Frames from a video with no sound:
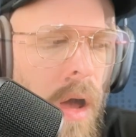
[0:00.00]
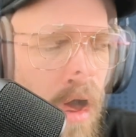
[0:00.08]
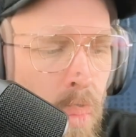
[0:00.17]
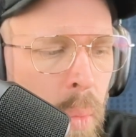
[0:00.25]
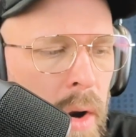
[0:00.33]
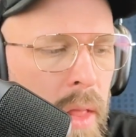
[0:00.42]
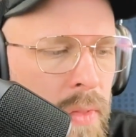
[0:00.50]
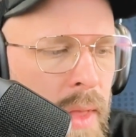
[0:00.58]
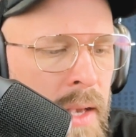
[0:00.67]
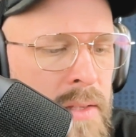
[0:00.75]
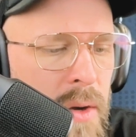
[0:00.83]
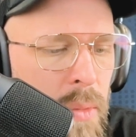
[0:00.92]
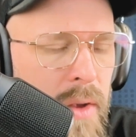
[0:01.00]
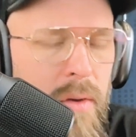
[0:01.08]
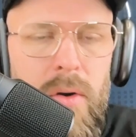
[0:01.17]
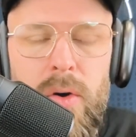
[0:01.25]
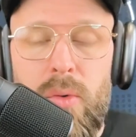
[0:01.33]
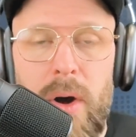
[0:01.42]
one of the things that we
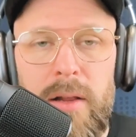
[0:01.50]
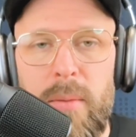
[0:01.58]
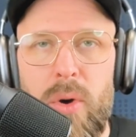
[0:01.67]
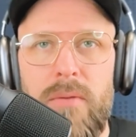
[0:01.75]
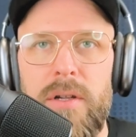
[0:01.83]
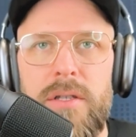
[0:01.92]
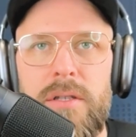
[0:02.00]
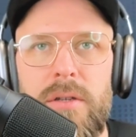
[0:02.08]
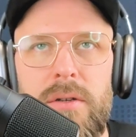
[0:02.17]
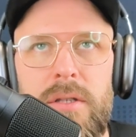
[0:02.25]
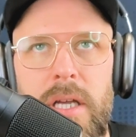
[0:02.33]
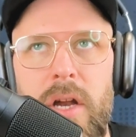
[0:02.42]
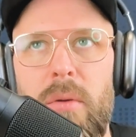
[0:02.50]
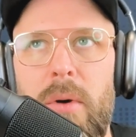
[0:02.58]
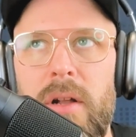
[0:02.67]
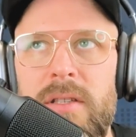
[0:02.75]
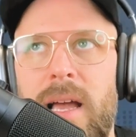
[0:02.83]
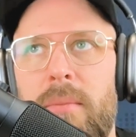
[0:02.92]
are greatly privileged to hear
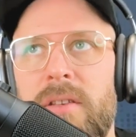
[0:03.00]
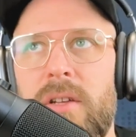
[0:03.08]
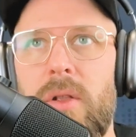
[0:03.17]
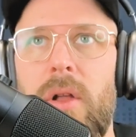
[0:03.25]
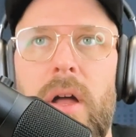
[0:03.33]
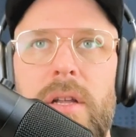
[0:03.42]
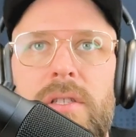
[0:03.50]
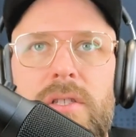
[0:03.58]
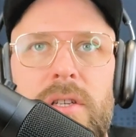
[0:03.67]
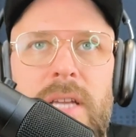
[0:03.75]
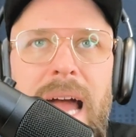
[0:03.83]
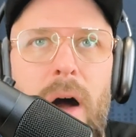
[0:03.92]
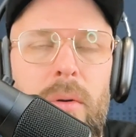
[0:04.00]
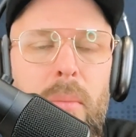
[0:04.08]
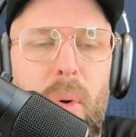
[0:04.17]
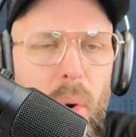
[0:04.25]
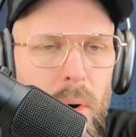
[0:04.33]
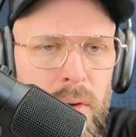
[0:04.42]
about at Samdesk a lot is just how
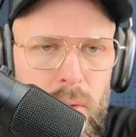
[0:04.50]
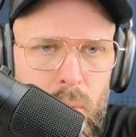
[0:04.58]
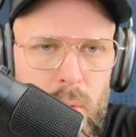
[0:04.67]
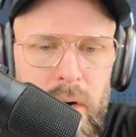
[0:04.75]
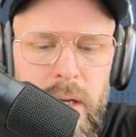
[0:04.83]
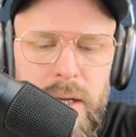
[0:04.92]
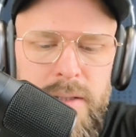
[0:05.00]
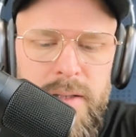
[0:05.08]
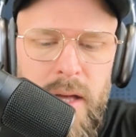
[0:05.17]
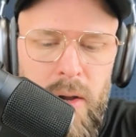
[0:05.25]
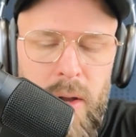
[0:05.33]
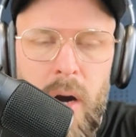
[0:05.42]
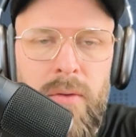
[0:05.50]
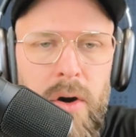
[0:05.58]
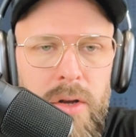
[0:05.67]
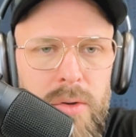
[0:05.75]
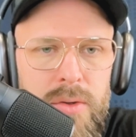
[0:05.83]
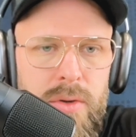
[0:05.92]
important the work is that a lot of our
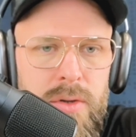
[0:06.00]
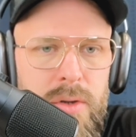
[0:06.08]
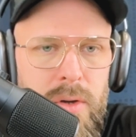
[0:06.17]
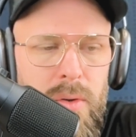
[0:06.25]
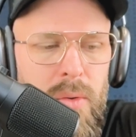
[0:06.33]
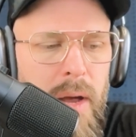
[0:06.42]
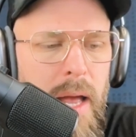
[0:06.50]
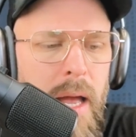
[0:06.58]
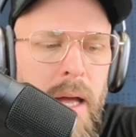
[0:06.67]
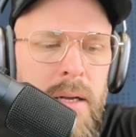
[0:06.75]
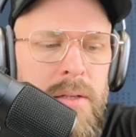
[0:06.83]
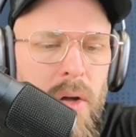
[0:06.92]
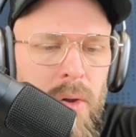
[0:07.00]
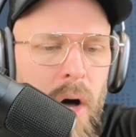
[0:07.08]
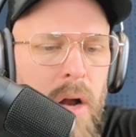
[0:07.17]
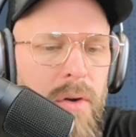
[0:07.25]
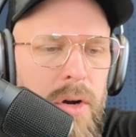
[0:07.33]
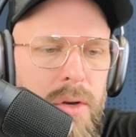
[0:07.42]
users do. And a
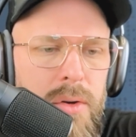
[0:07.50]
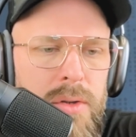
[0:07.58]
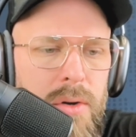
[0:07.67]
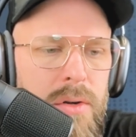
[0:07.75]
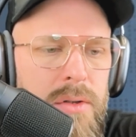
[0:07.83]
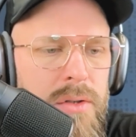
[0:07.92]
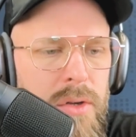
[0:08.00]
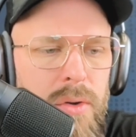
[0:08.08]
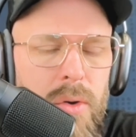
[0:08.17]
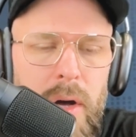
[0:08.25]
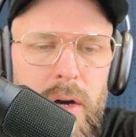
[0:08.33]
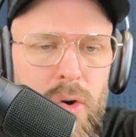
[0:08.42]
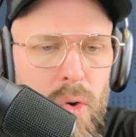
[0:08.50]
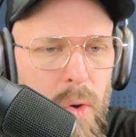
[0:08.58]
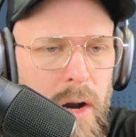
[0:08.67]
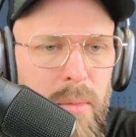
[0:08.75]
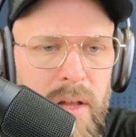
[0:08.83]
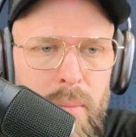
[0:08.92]
lot of our users do
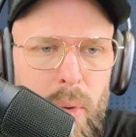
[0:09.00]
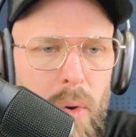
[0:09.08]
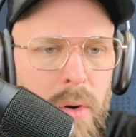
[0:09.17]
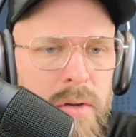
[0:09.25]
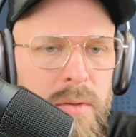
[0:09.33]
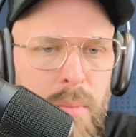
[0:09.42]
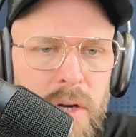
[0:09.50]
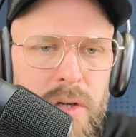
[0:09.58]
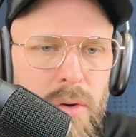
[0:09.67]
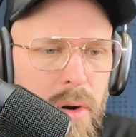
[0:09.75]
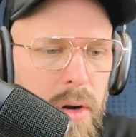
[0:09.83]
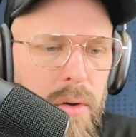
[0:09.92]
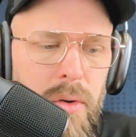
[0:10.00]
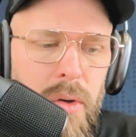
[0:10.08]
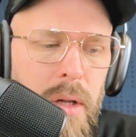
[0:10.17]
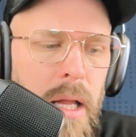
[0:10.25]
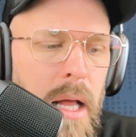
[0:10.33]
incredibly important, mission-critical,